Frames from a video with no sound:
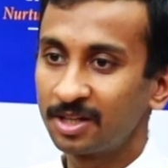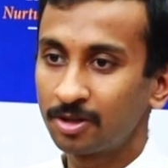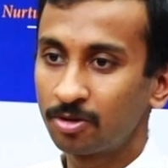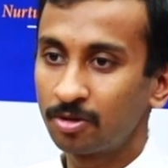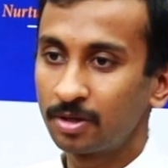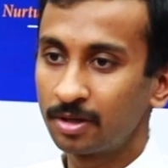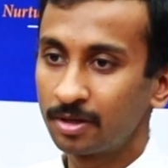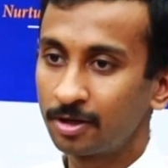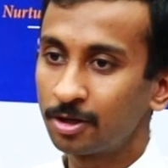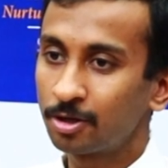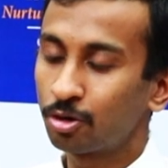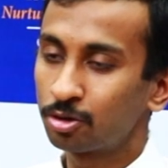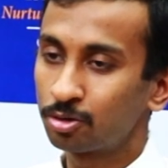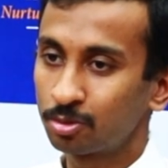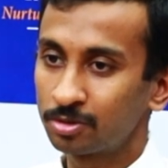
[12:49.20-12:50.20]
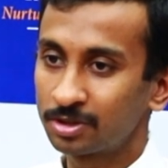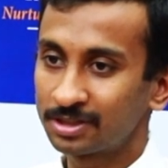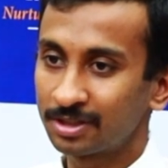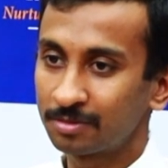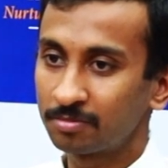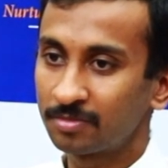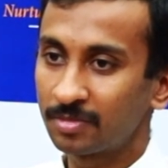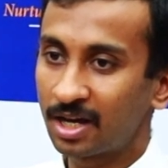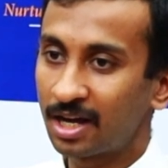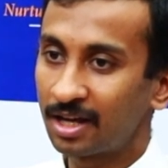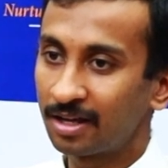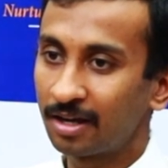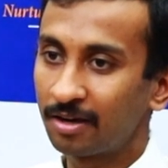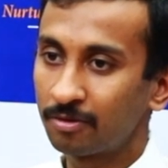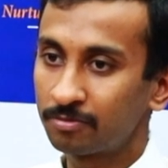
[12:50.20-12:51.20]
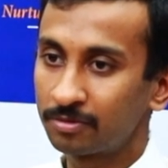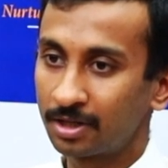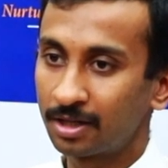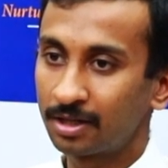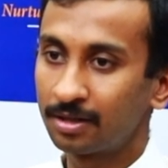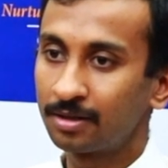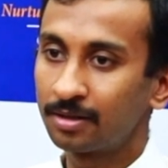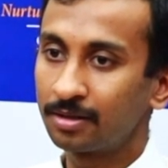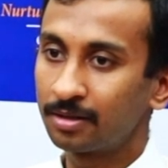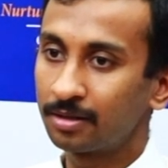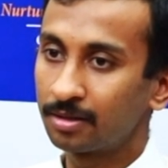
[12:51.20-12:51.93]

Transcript: in ecotourism, I have done